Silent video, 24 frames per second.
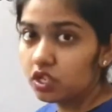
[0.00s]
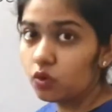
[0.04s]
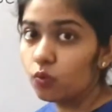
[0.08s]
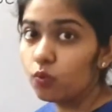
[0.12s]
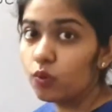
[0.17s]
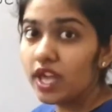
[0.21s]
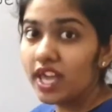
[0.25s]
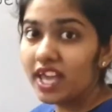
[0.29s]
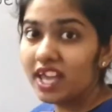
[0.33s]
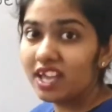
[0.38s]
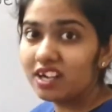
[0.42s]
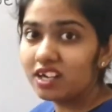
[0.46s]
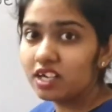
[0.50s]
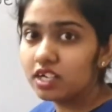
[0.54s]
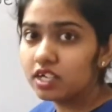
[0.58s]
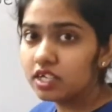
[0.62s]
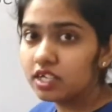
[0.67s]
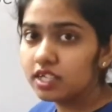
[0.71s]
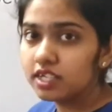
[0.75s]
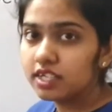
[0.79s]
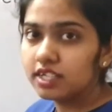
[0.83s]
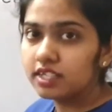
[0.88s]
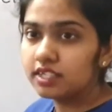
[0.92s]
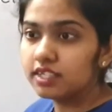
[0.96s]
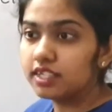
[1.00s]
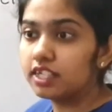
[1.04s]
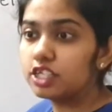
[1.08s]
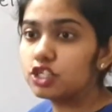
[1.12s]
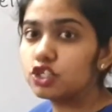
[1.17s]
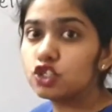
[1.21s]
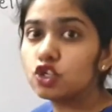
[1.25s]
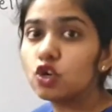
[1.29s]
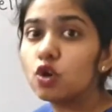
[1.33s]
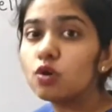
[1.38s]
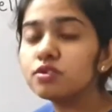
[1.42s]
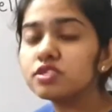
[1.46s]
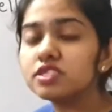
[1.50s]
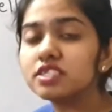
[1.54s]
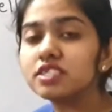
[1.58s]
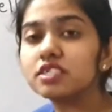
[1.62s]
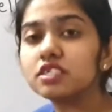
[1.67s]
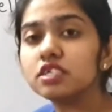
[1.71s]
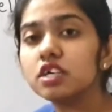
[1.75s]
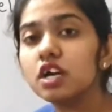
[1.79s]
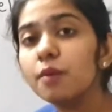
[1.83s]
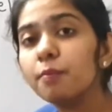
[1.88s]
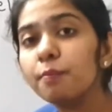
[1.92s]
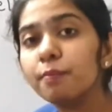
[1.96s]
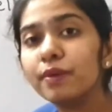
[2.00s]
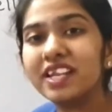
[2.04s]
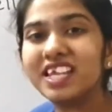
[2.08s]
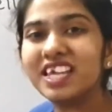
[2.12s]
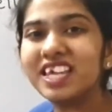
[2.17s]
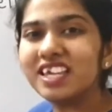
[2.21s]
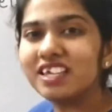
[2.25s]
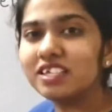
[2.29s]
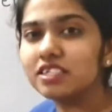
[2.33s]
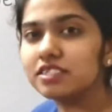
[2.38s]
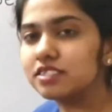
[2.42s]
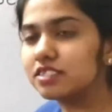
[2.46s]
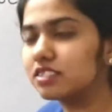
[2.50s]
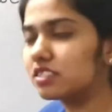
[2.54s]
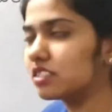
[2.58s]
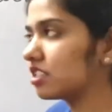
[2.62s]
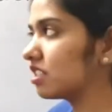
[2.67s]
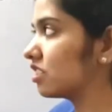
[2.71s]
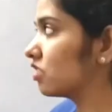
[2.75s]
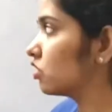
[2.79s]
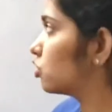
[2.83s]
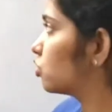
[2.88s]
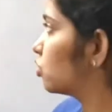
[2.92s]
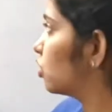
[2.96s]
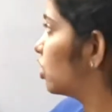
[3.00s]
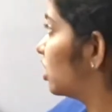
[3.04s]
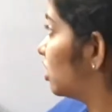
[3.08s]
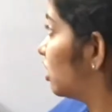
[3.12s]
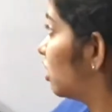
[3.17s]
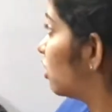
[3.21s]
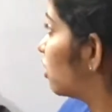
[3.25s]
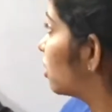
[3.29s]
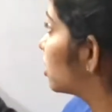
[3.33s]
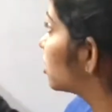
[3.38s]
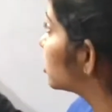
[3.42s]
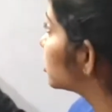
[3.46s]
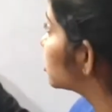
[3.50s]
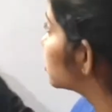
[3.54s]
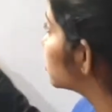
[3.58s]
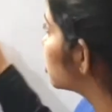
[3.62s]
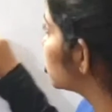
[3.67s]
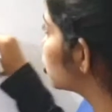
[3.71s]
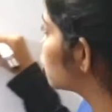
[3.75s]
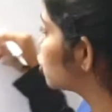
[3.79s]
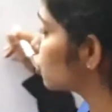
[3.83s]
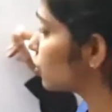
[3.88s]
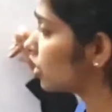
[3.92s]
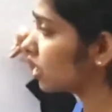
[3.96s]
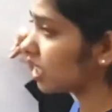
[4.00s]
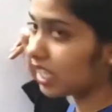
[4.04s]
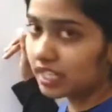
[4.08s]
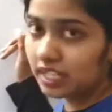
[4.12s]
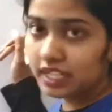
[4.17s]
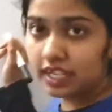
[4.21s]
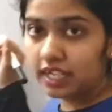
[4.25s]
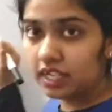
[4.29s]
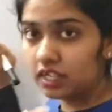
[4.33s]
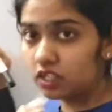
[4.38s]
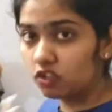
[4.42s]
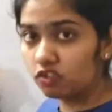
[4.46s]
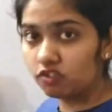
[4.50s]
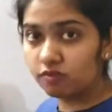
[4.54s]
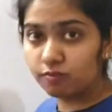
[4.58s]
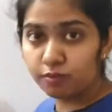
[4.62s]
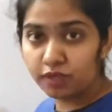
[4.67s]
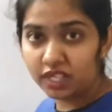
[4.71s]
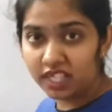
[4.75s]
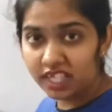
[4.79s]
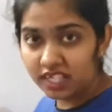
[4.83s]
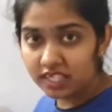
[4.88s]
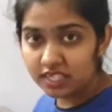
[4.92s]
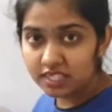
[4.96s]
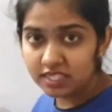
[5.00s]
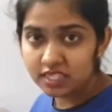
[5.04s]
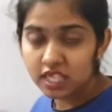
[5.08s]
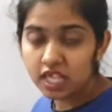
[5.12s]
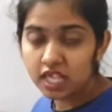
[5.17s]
Where, then it shows a place. So here it is not showing any kind of place.